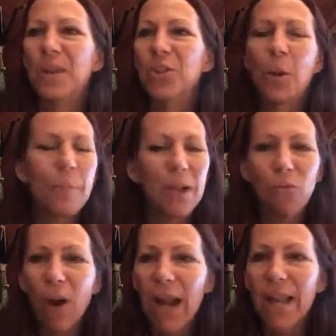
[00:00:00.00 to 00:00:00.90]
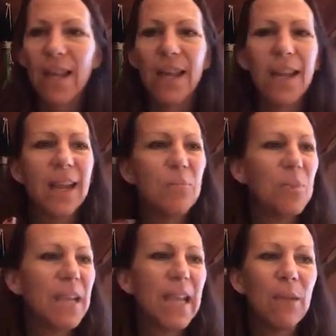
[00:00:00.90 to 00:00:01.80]
jumping right in and
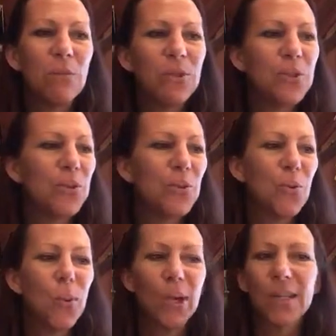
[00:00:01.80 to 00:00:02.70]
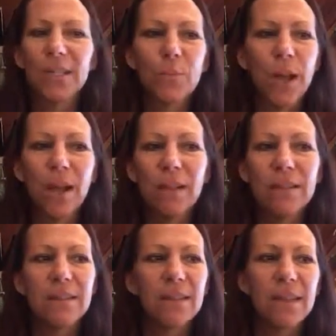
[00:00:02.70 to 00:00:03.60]
being able to work a spell
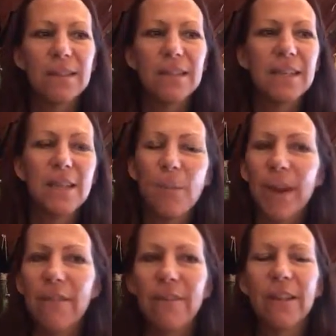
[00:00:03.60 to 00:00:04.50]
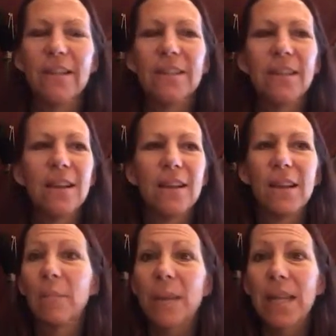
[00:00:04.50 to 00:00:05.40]
and see the benefits
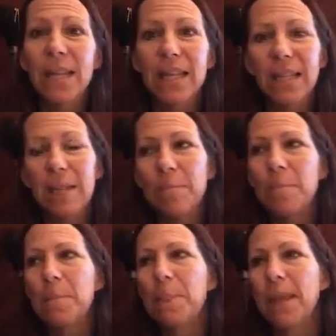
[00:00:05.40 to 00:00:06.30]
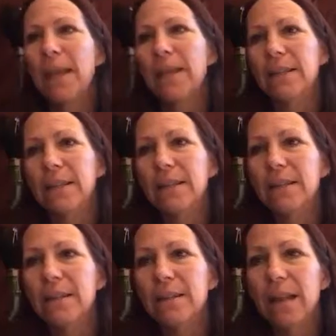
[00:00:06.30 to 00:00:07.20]
immediately. And
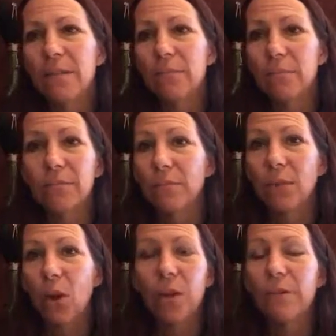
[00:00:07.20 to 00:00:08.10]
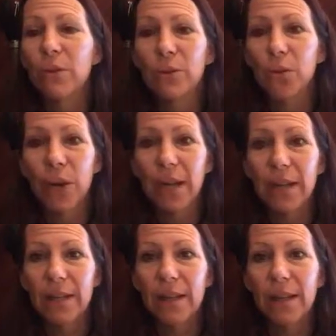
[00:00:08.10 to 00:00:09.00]
that all of those are
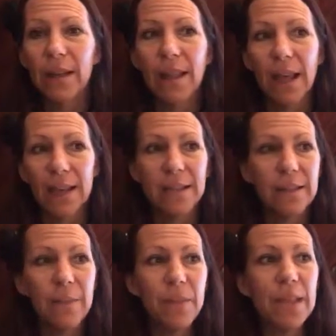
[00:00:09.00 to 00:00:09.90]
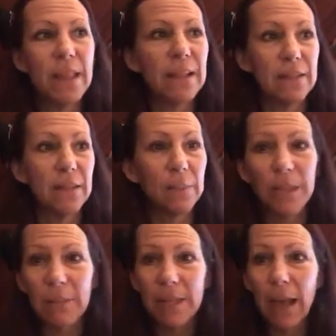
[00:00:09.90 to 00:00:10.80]
great, and that is something that
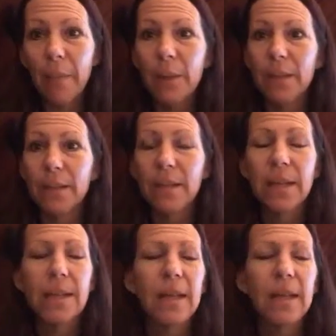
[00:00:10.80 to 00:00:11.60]
sometimes happens.